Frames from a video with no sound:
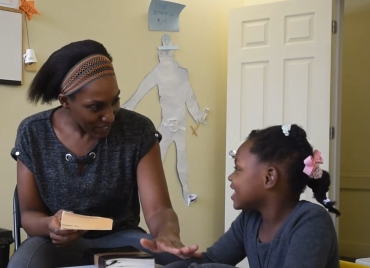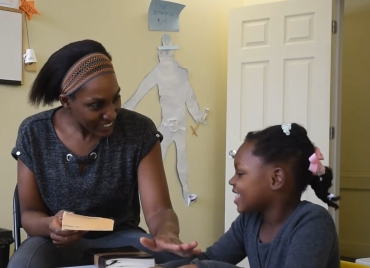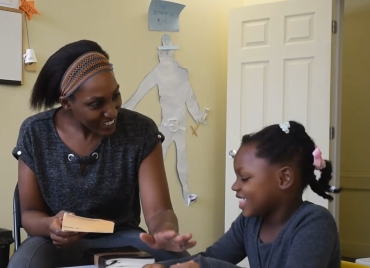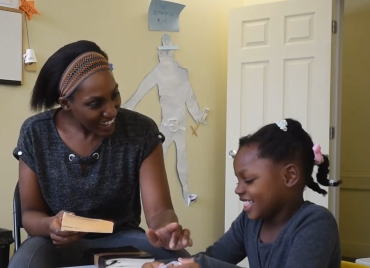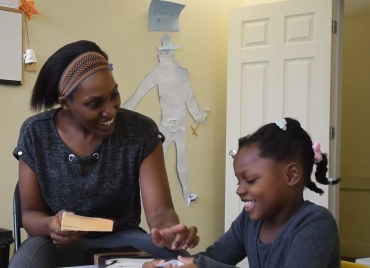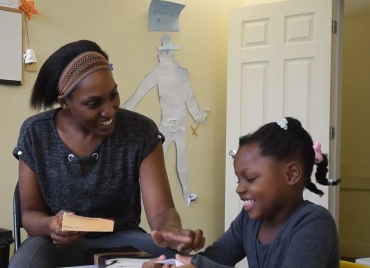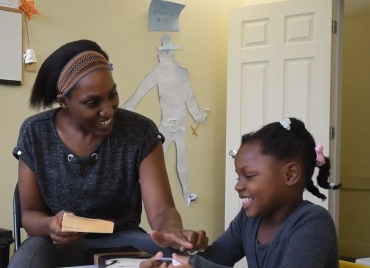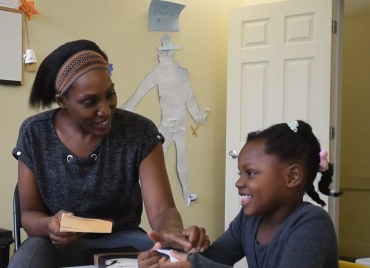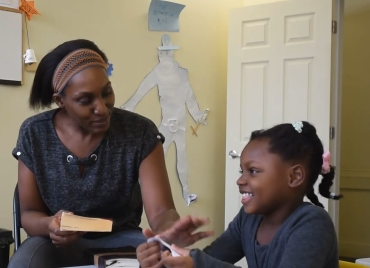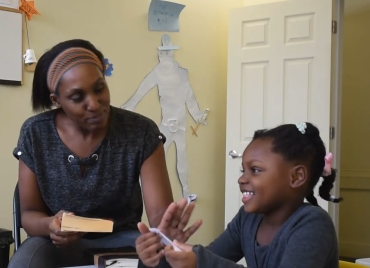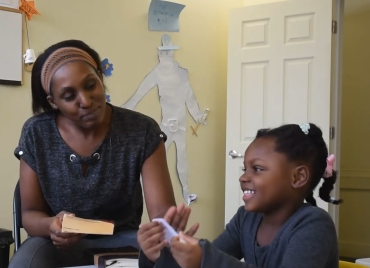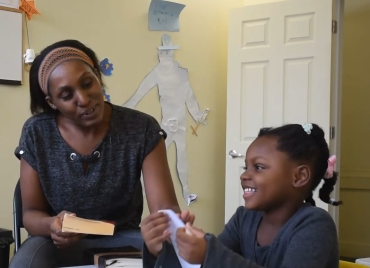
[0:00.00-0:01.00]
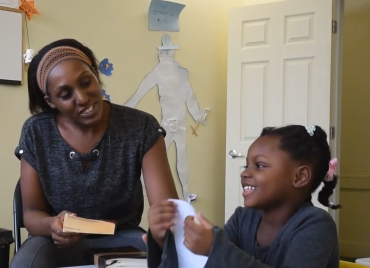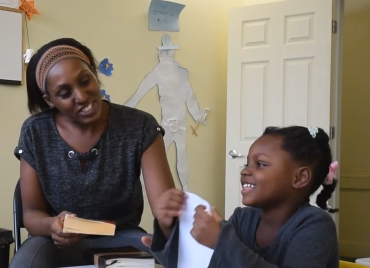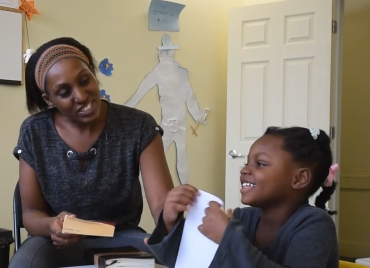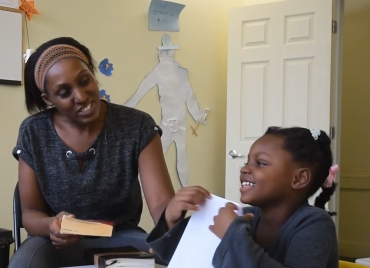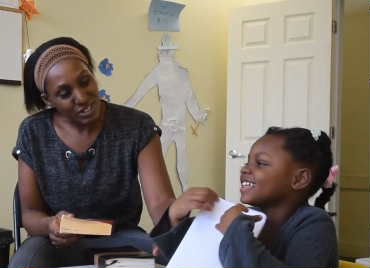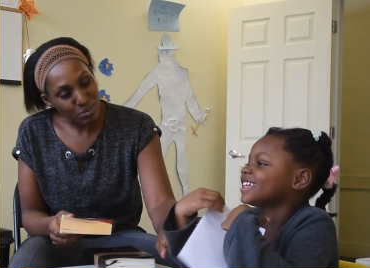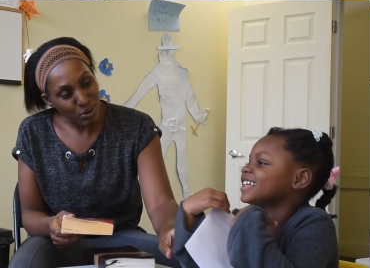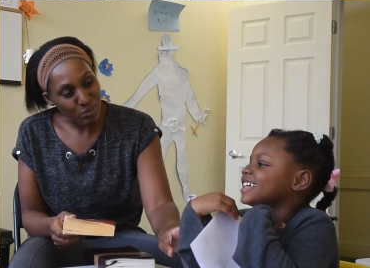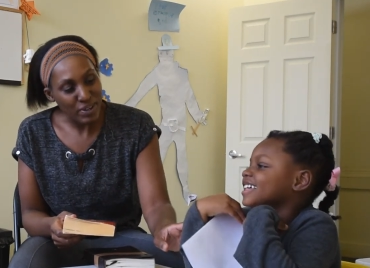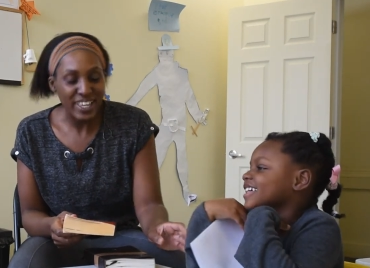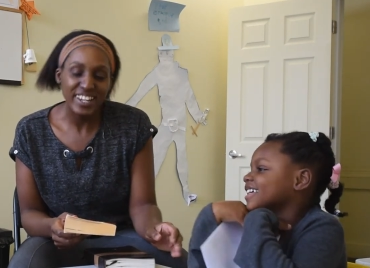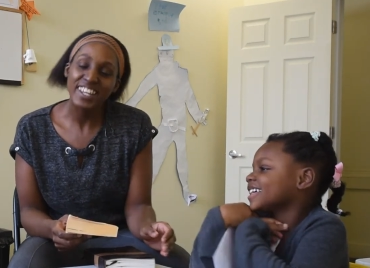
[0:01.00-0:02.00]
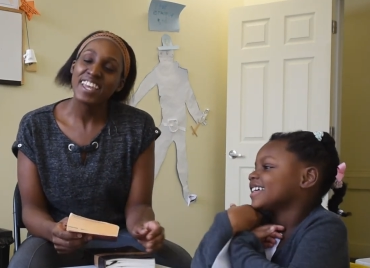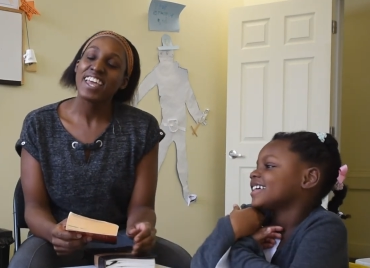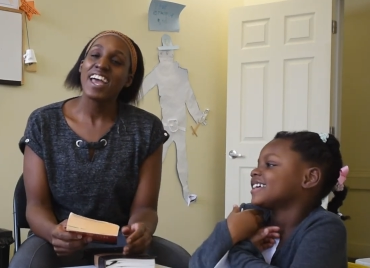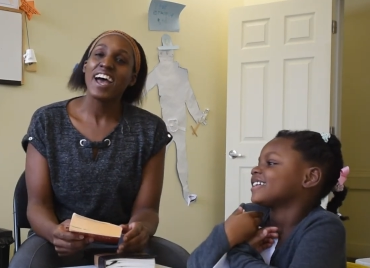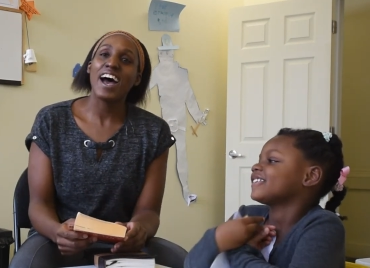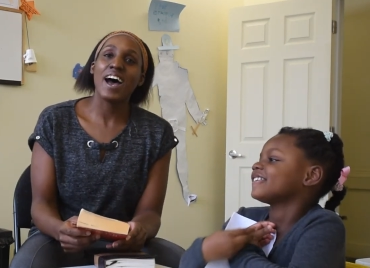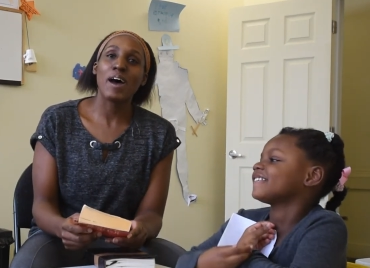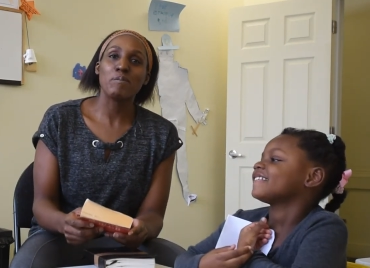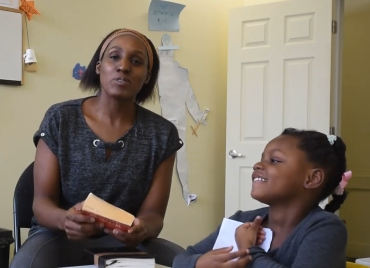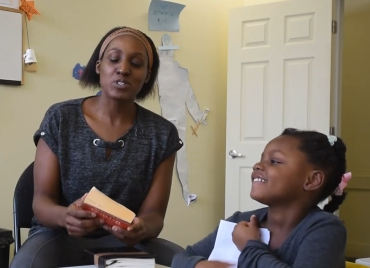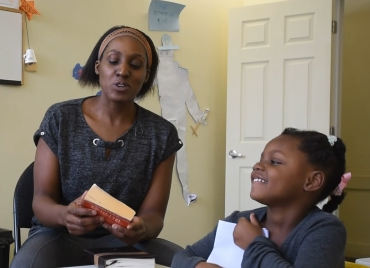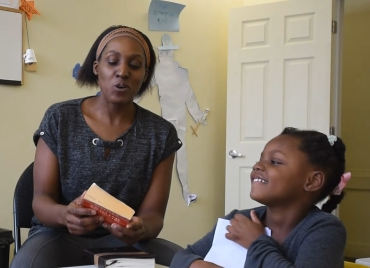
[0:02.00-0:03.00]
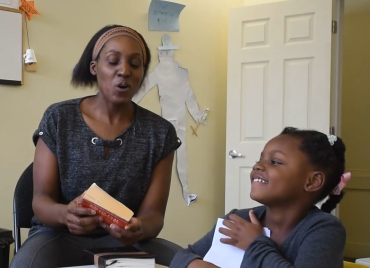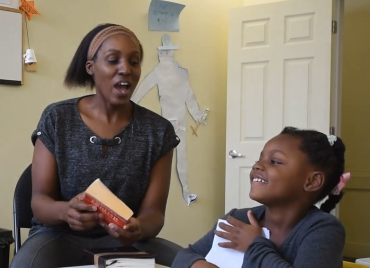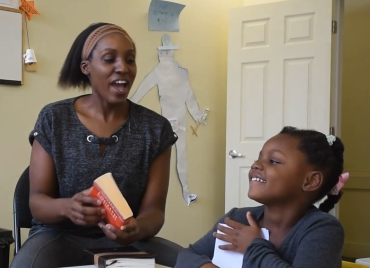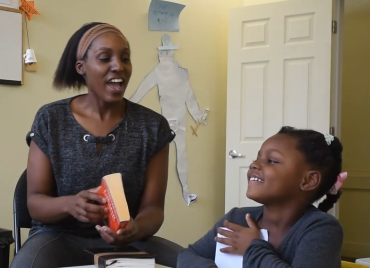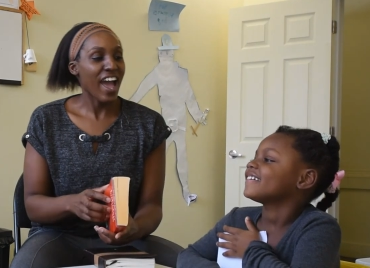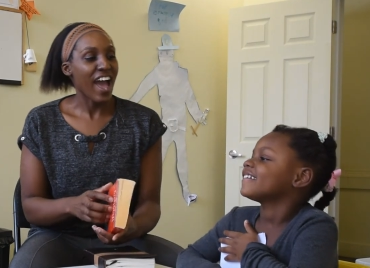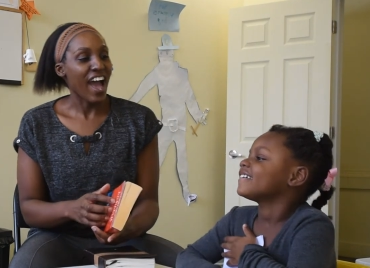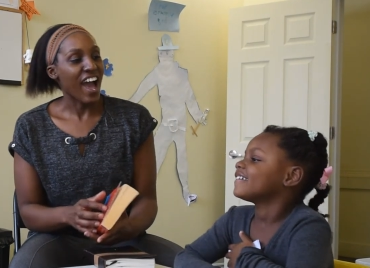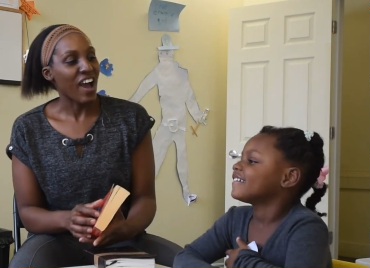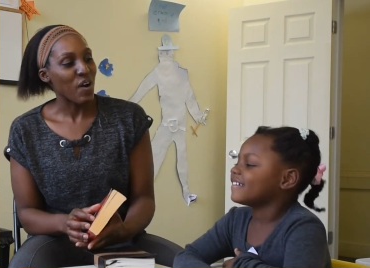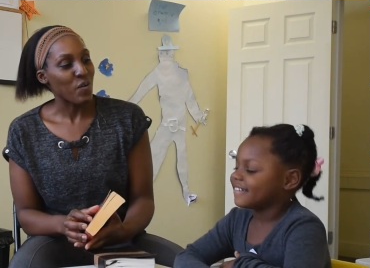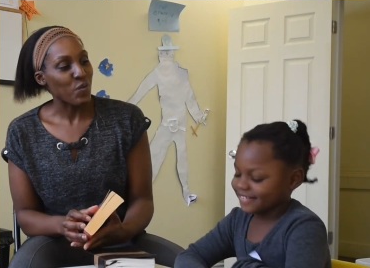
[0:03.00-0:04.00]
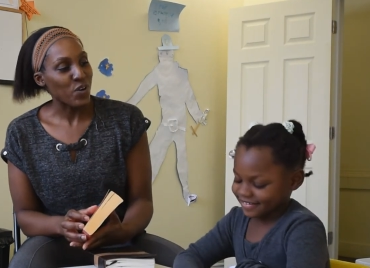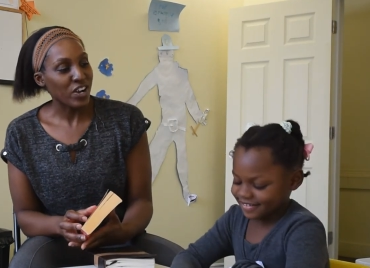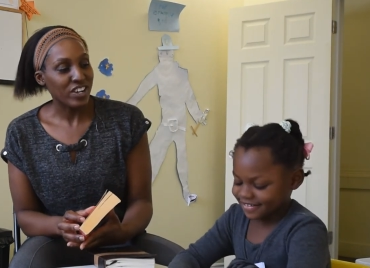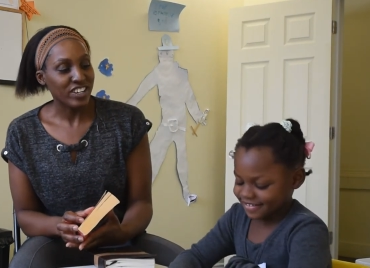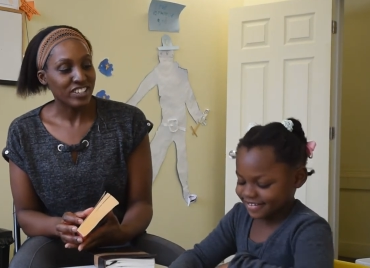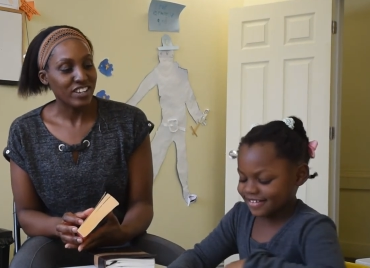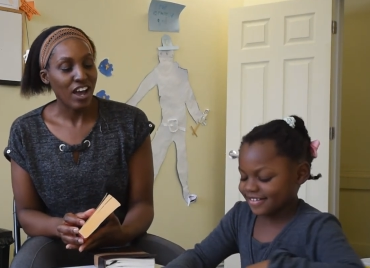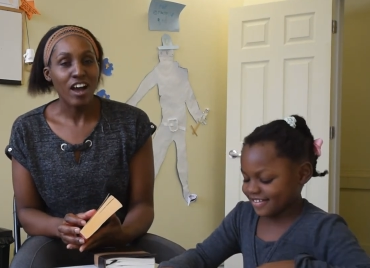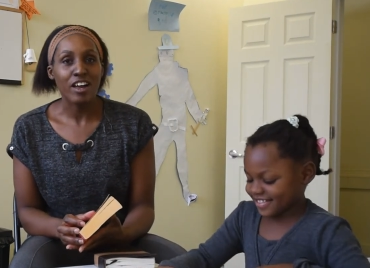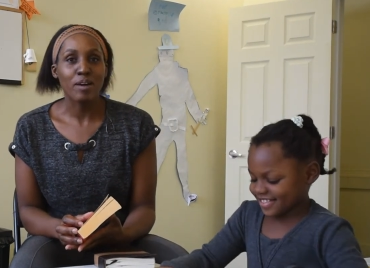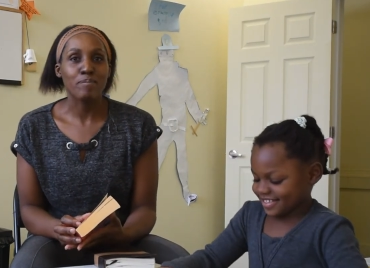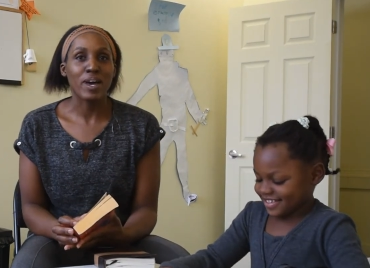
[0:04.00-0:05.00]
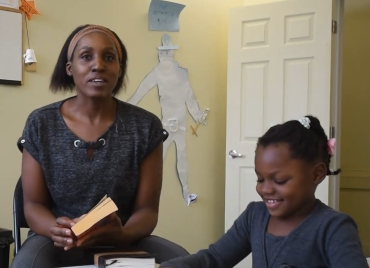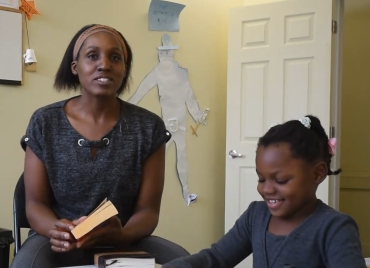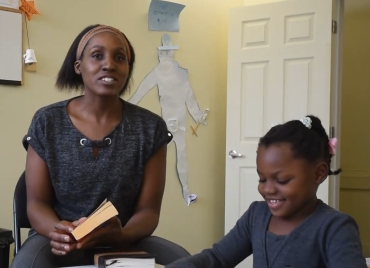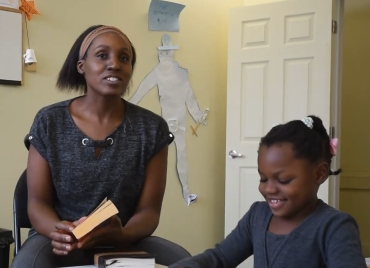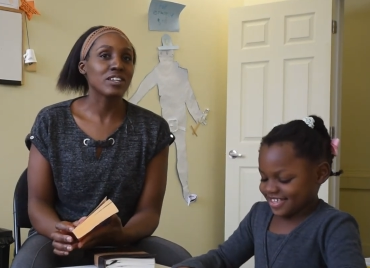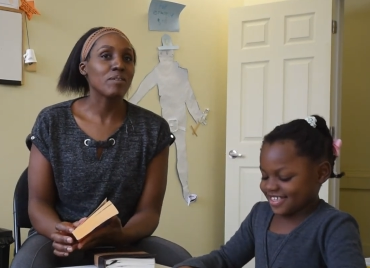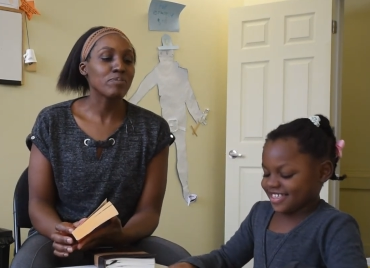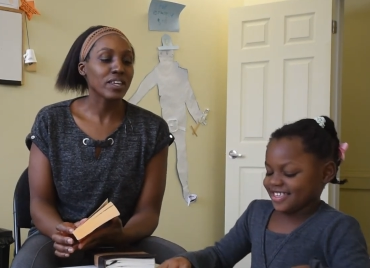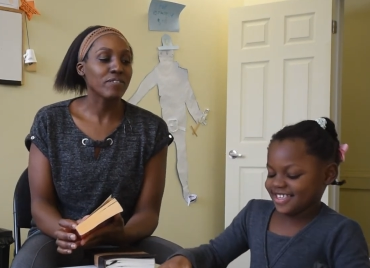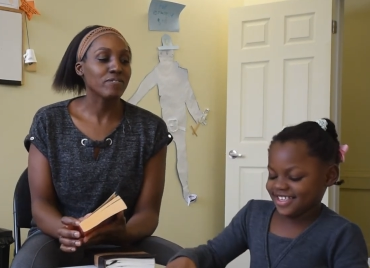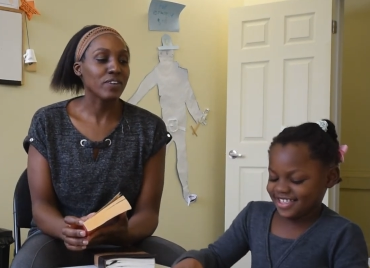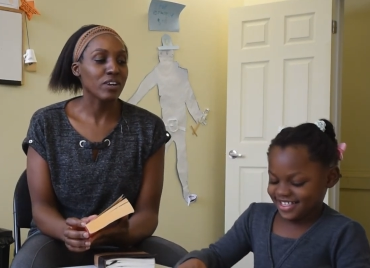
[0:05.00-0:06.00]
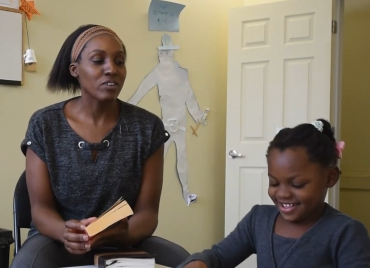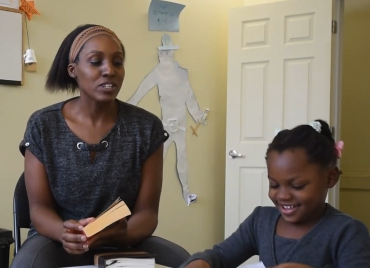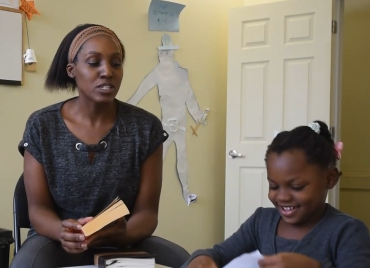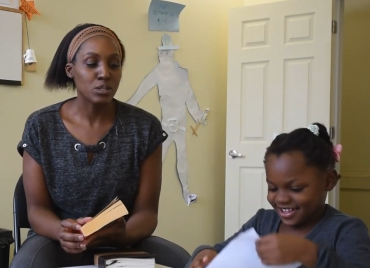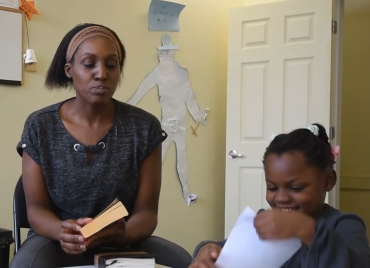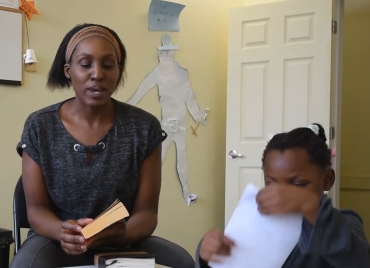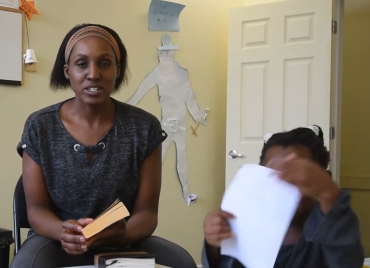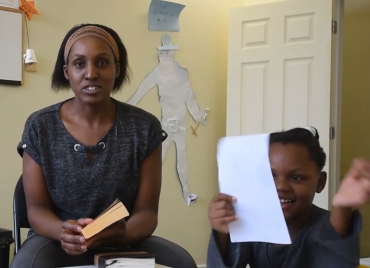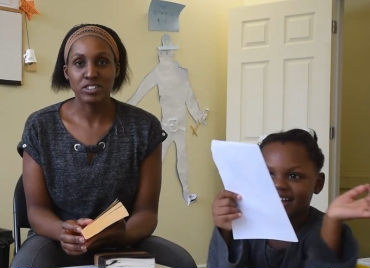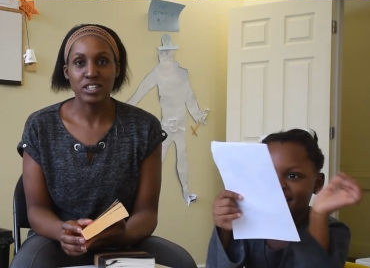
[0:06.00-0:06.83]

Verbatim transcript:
Speaker 1: bit, not yet, but just a moment. Um, so, we're going to talk about something very special